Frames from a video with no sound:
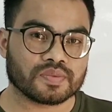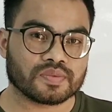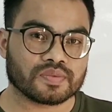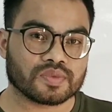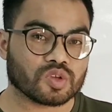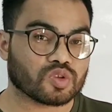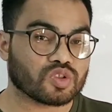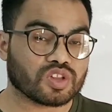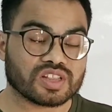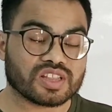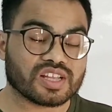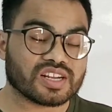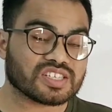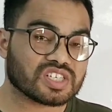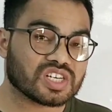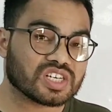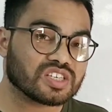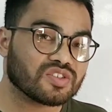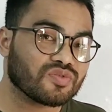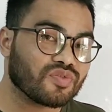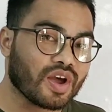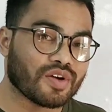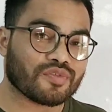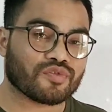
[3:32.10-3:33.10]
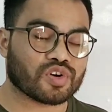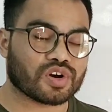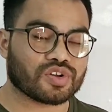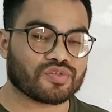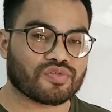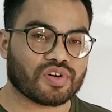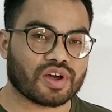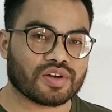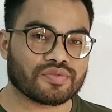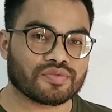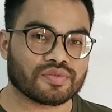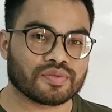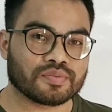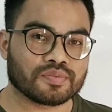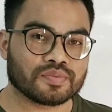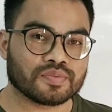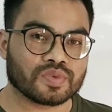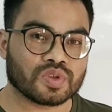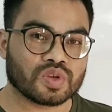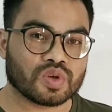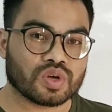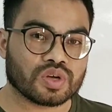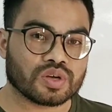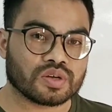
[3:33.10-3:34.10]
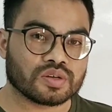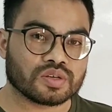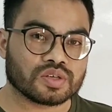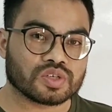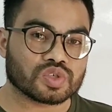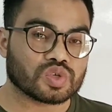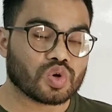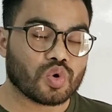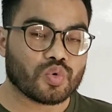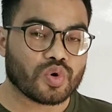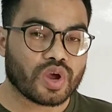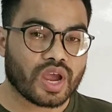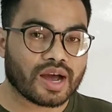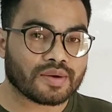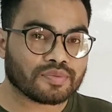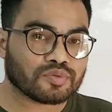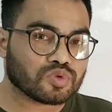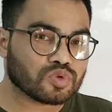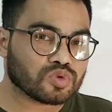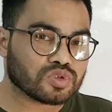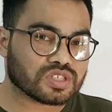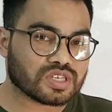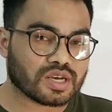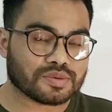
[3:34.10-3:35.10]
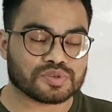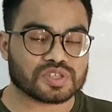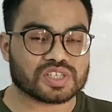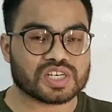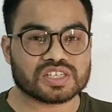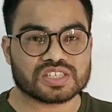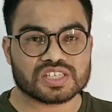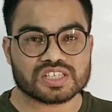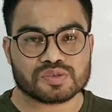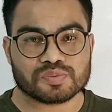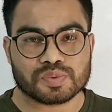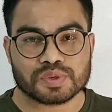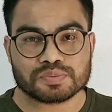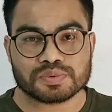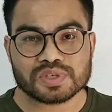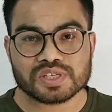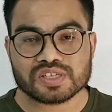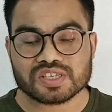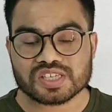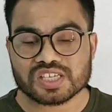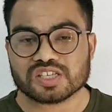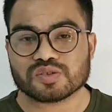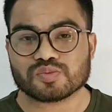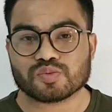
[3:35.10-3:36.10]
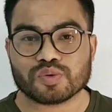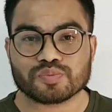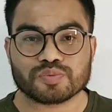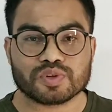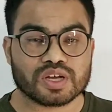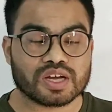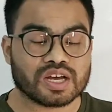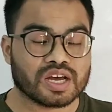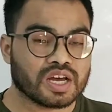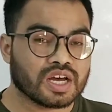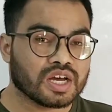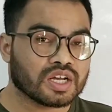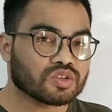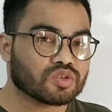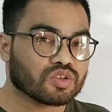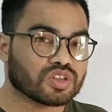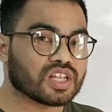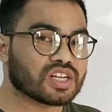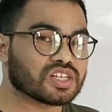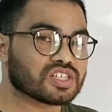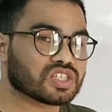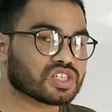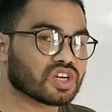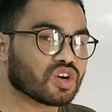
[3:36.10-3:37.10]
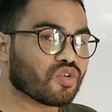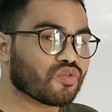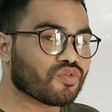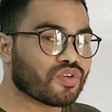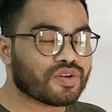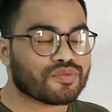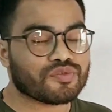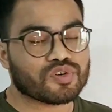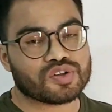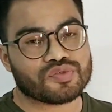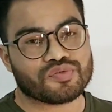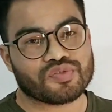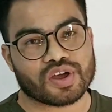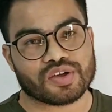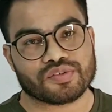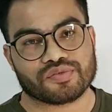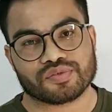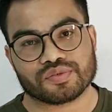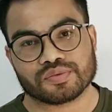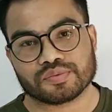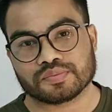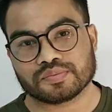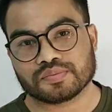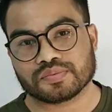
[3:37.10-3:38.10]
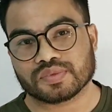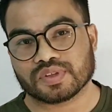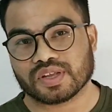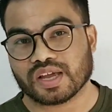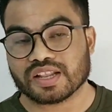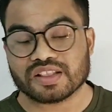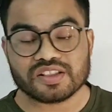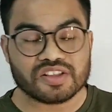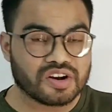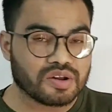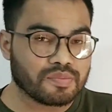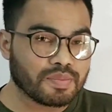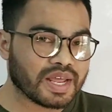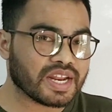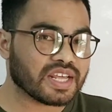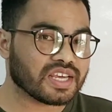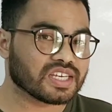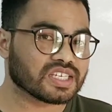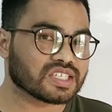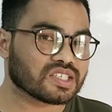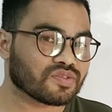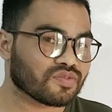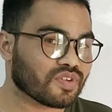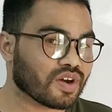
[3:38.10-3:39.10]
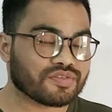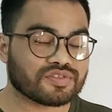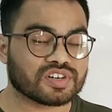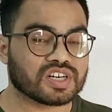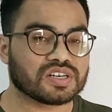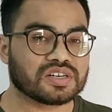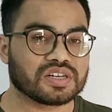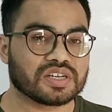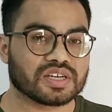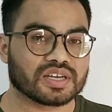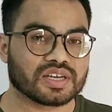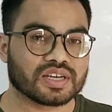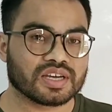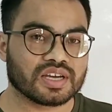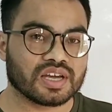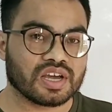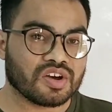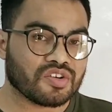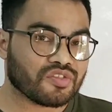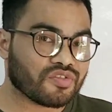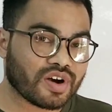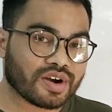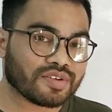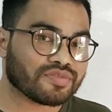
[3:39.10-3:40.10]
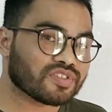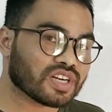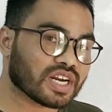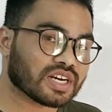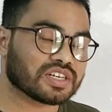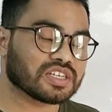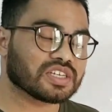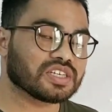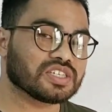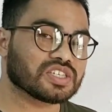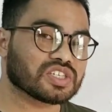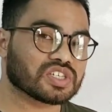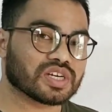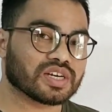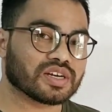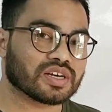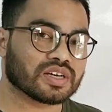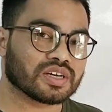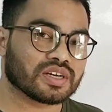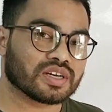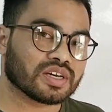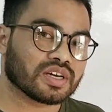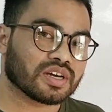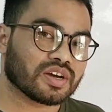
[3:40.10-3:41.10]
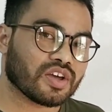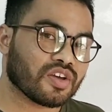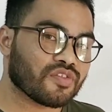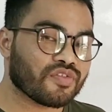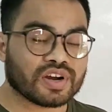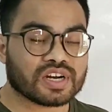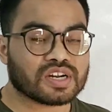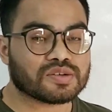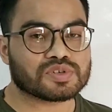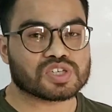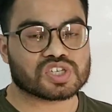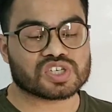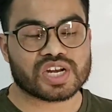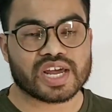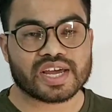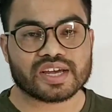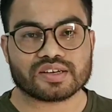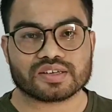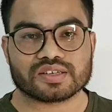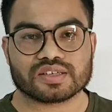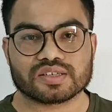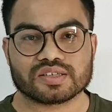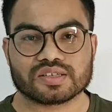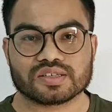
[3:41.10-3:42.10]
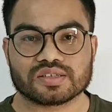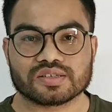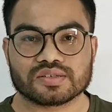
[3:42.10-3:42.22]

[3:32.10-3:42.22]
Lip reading: The total strength is 545. So we have to subtract this 15 seats from the total strength of 545, and the remaining is 530. 530 is the effective strength.